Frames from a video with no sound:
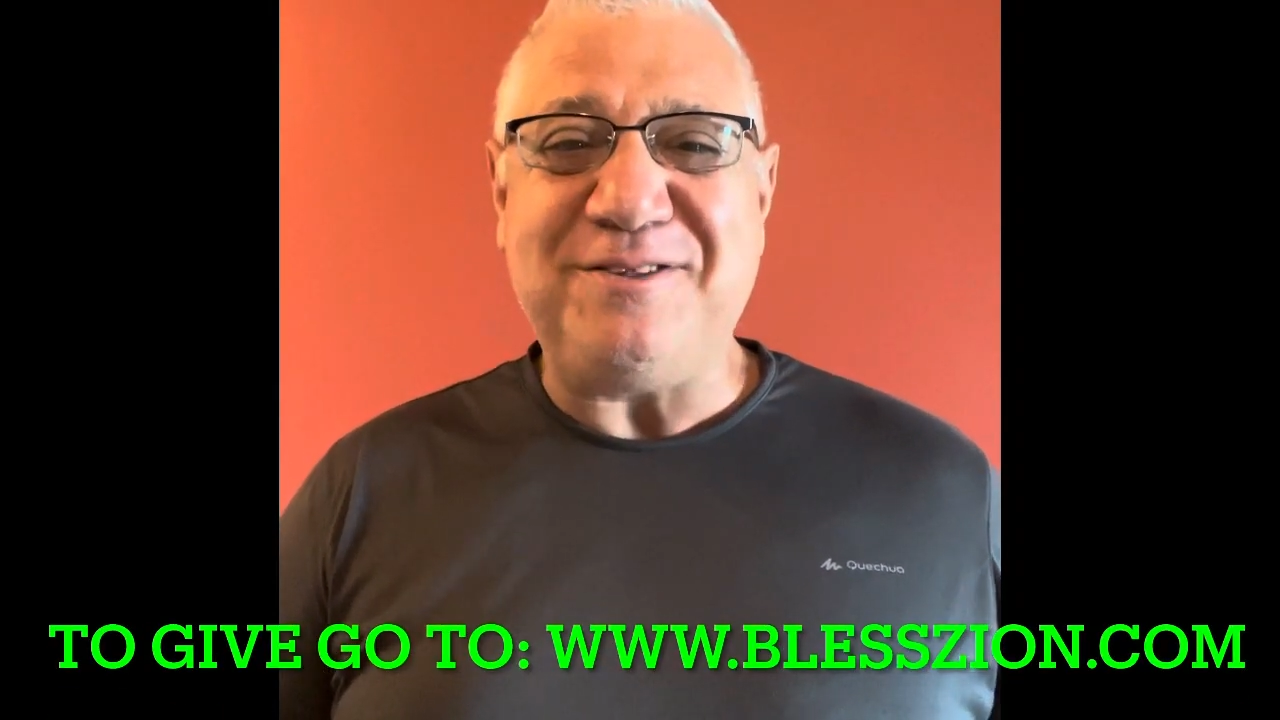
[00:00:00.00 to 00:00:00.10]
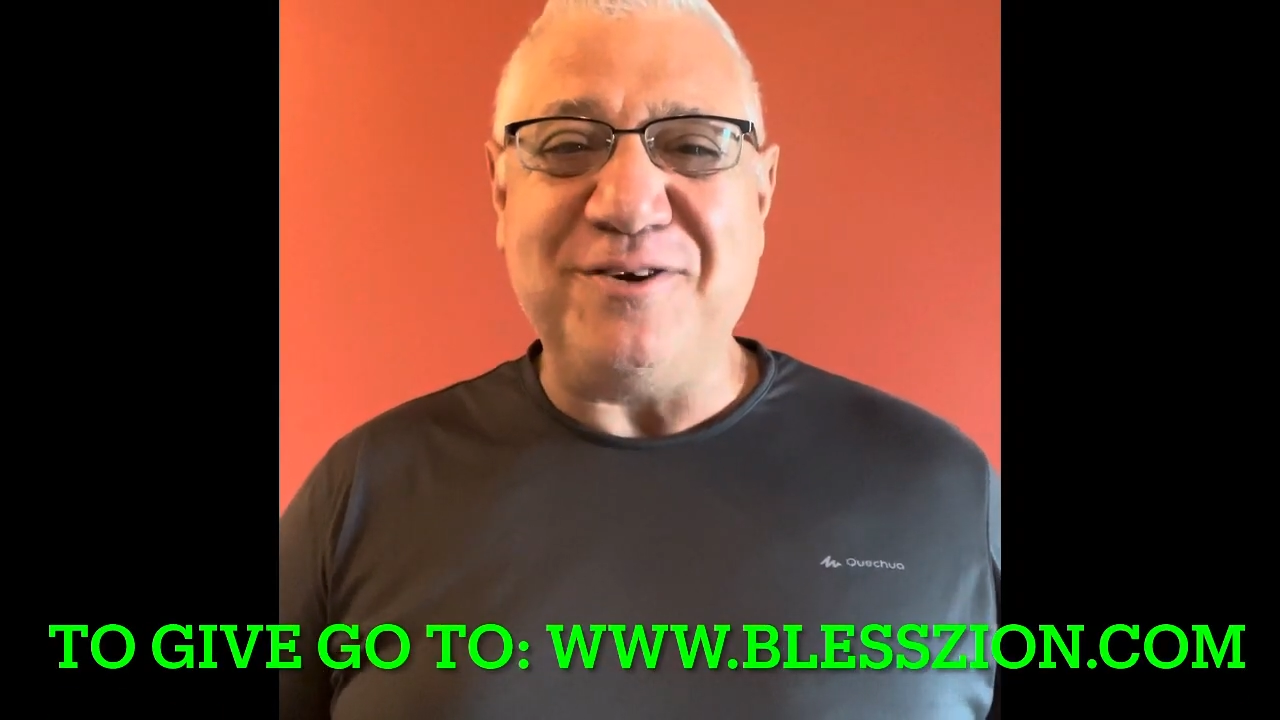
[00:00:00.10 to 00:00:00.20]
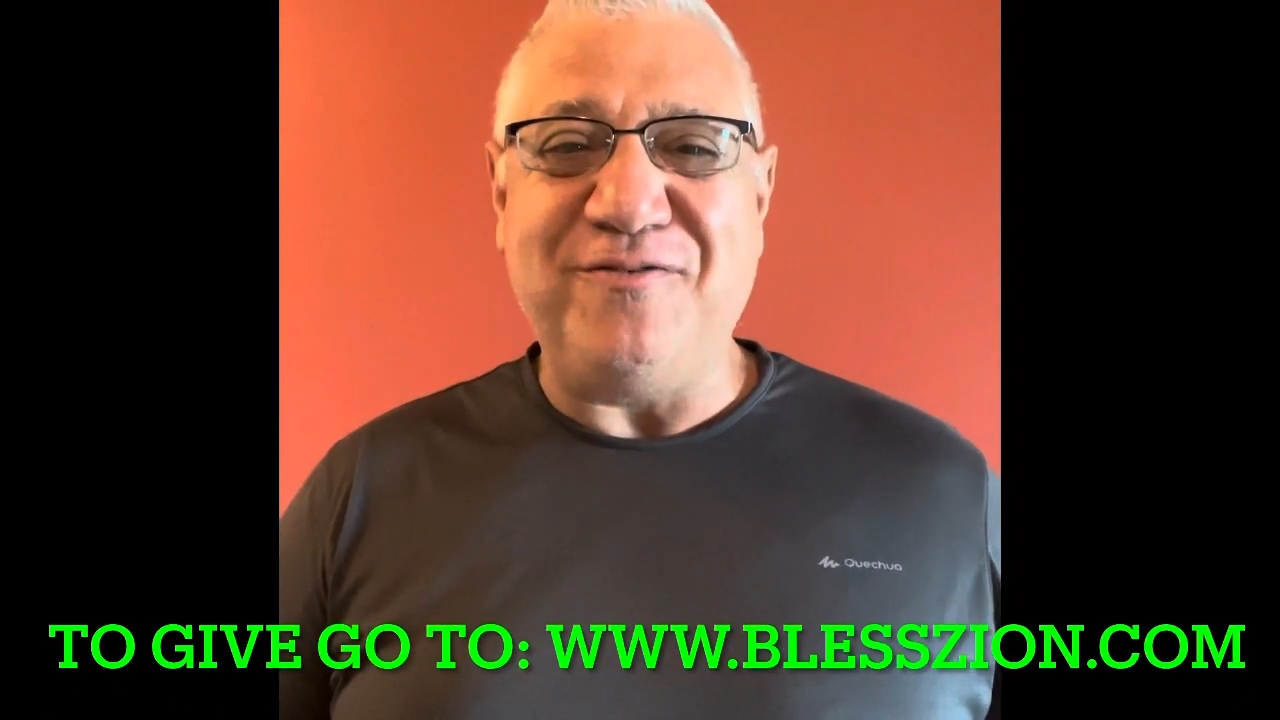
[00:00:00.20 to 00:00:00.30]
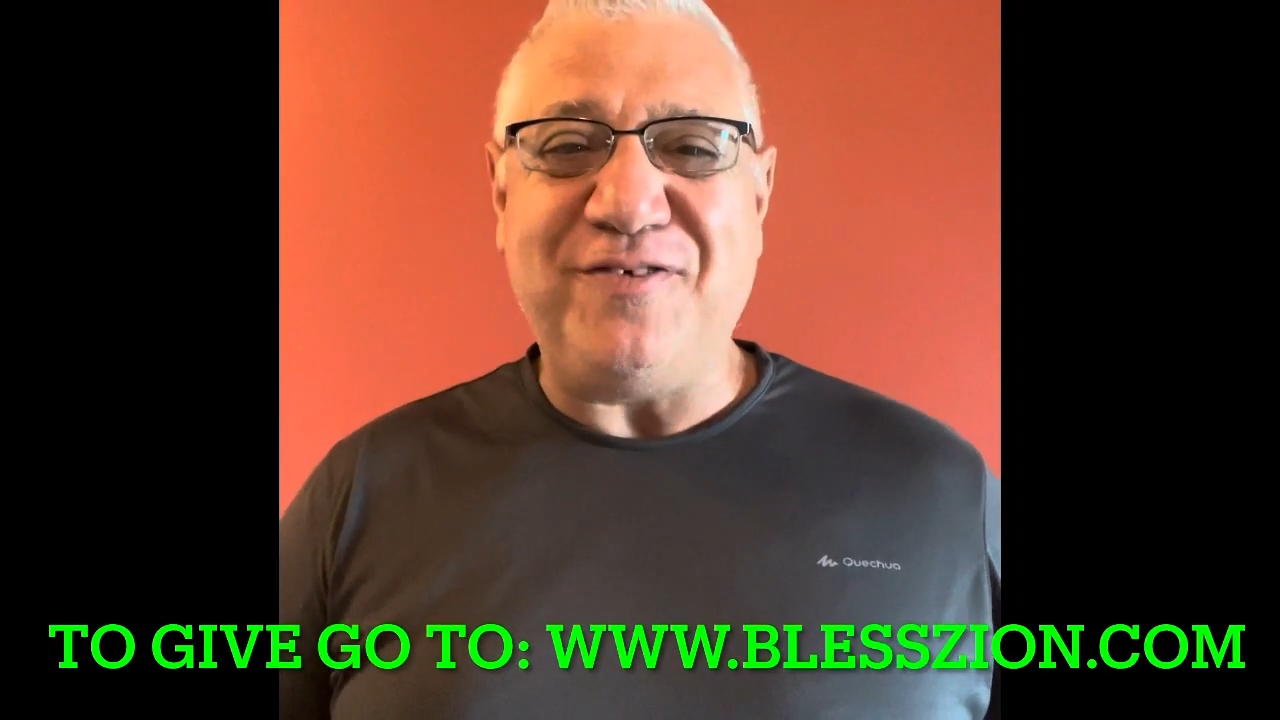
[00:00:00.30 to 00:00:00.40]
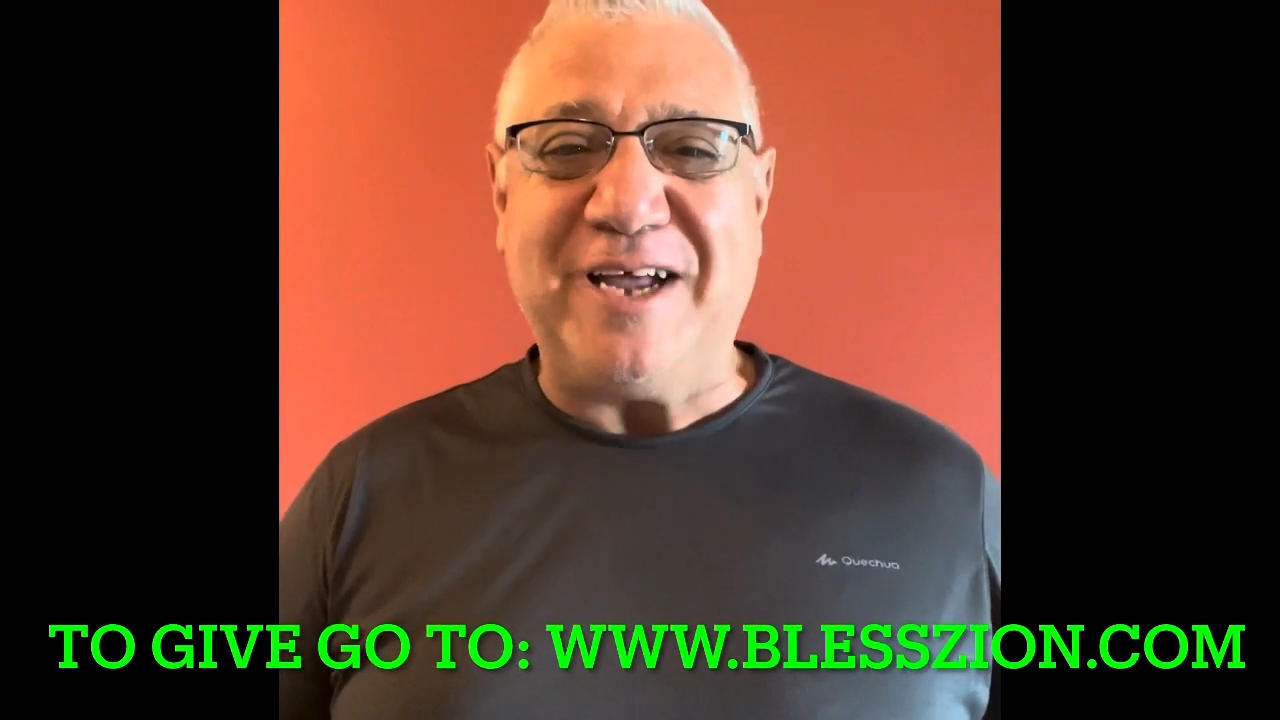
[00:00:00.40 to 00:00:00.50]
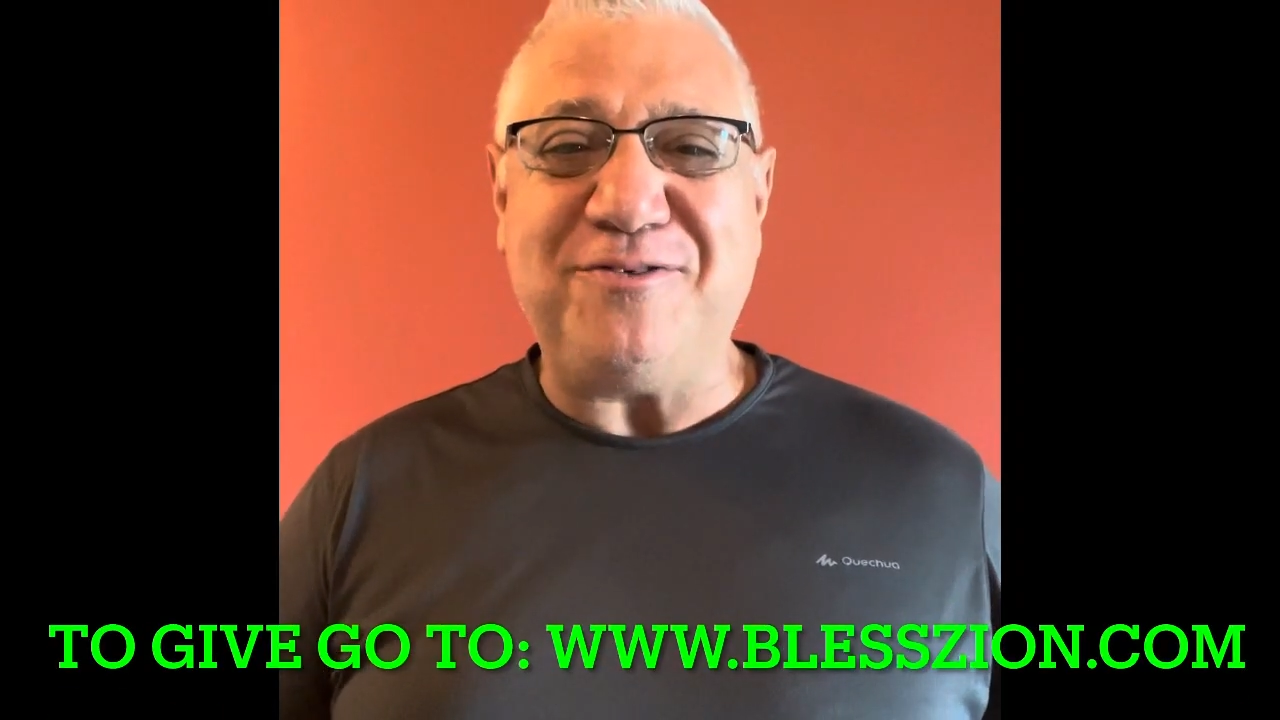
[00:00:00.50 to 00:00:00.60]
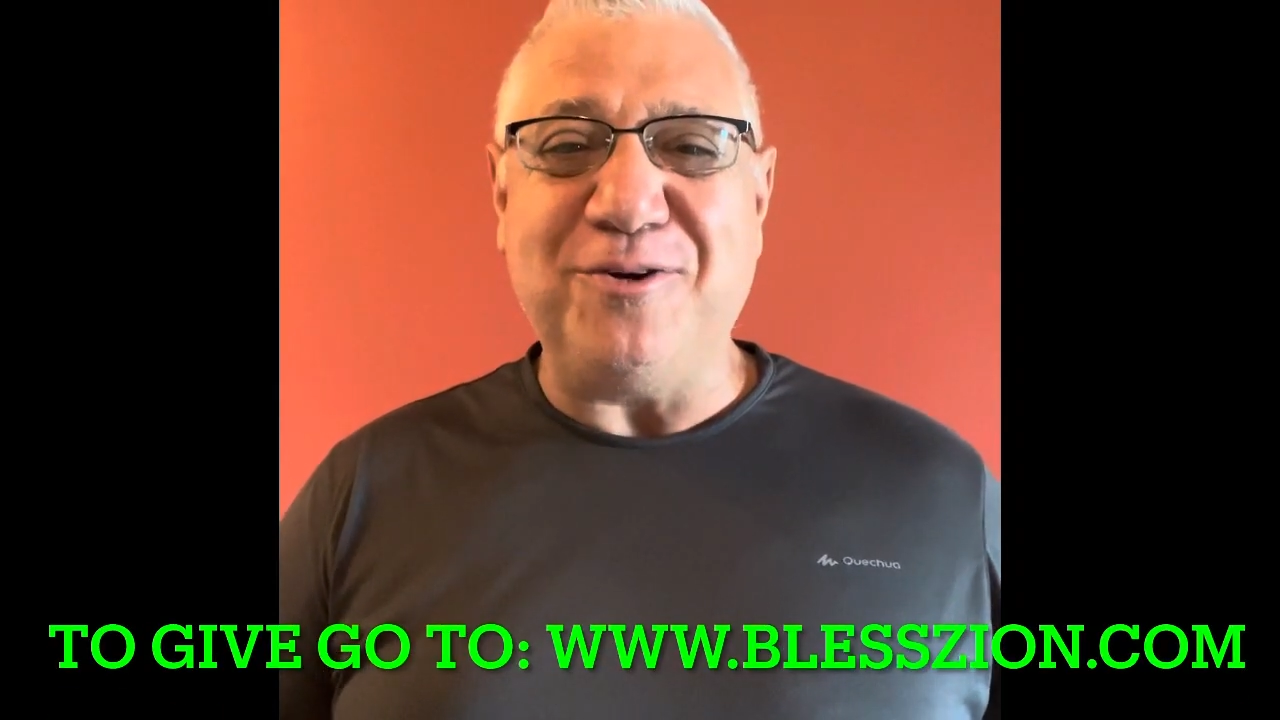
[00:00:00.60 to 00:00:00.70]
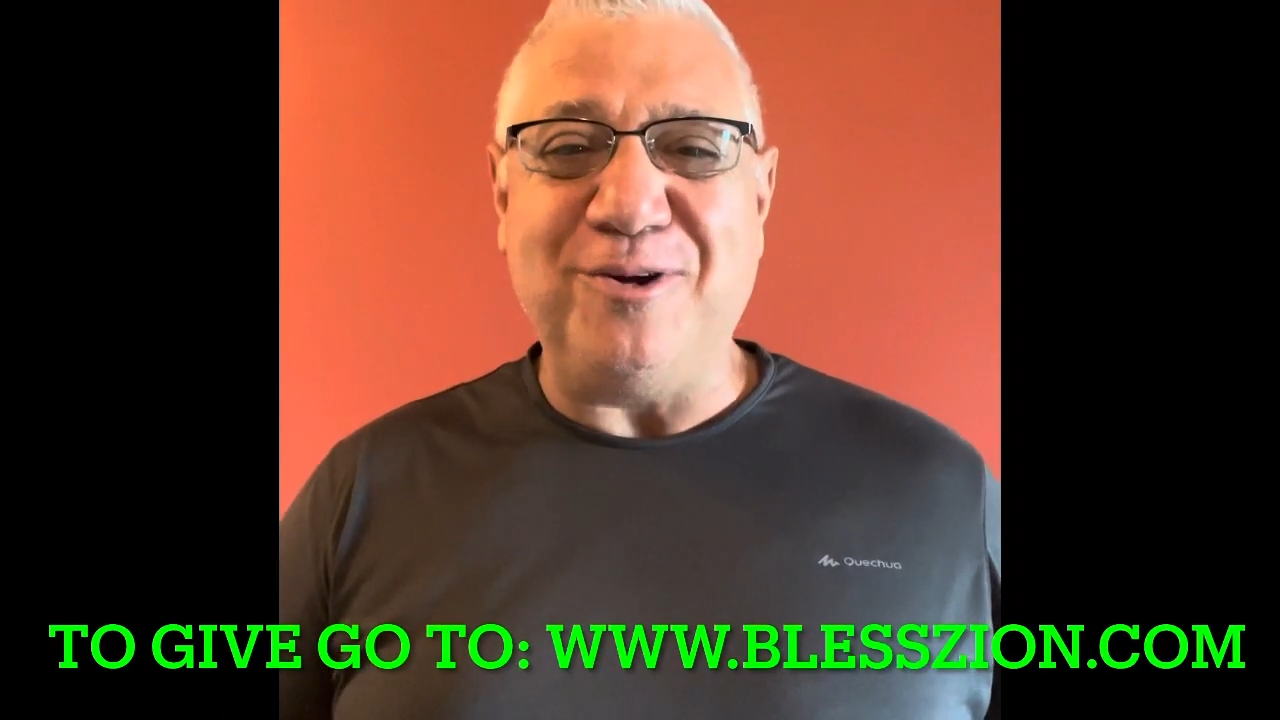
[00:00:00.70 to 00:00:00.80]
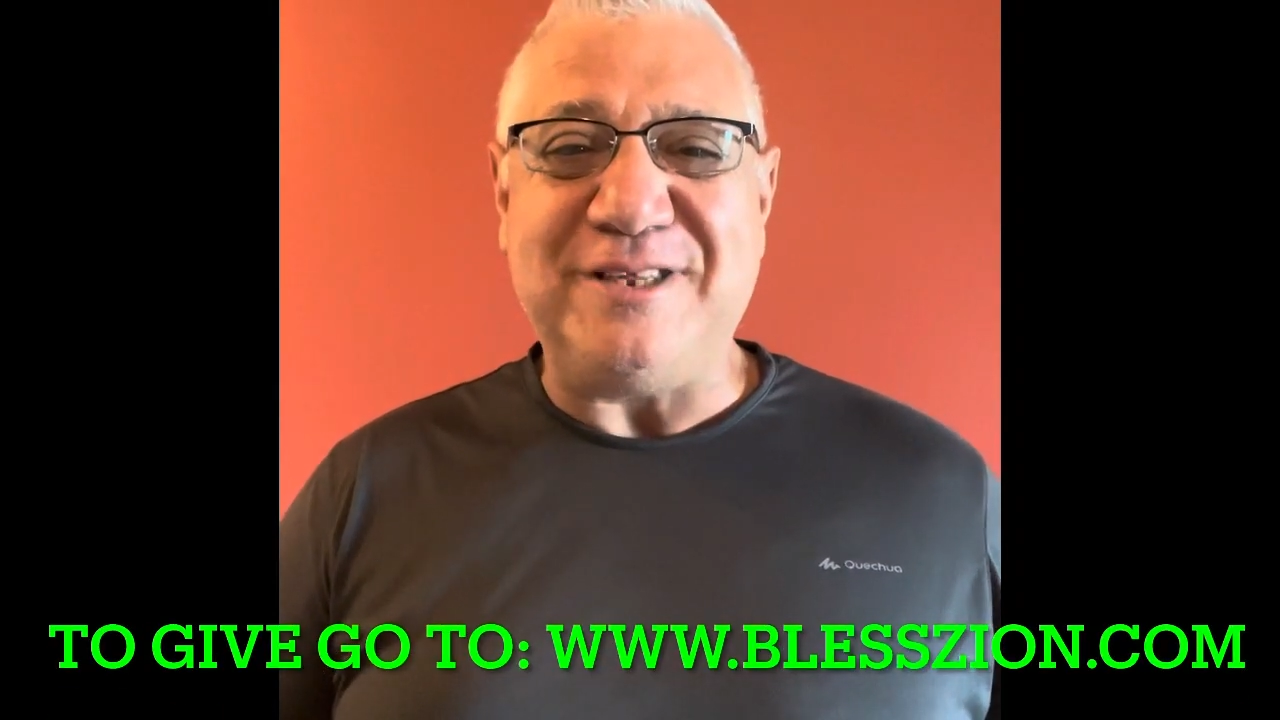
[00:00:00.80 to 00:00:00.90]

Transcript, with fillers: Tova to all